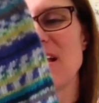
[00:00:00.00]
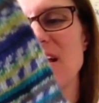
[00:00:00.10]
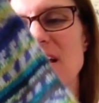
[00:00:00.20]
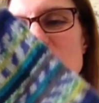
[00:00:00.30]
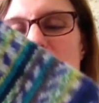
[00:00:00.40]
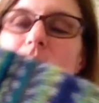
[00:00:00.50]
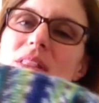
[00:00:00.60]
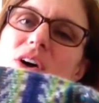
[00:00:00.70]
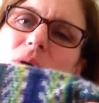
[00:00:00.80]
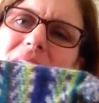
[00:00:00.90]

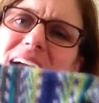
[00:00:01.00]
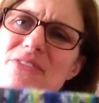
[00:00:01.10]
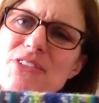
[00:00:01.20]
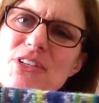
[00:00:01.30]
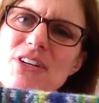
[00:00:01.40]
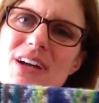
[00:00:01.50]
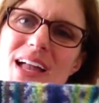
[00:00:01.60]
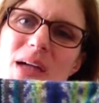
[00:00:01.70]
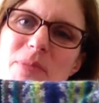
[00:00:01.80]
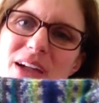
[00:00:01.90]
after I
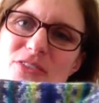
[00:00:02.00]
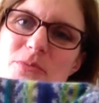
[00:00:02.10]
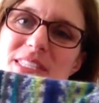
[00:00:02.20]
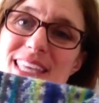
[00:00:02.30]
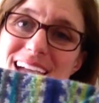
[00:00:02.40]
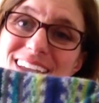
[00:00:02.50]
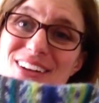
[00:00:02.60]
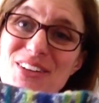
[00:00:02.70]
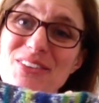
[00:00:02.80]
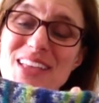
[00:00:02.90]
got back from
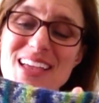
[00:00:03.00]
Seattle.